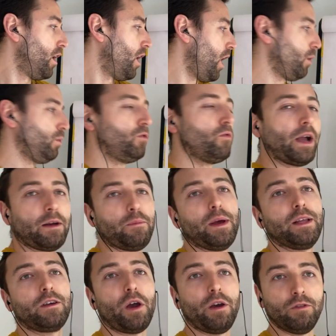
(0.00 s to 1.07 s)
I would
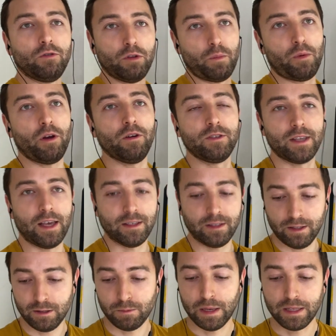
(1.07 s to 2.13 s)
recommend going through the process
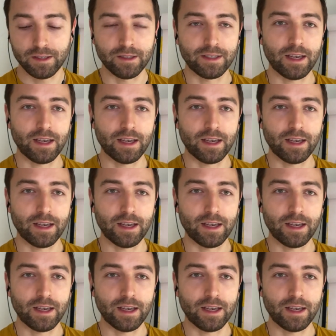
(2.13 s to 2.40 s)
that Spencer's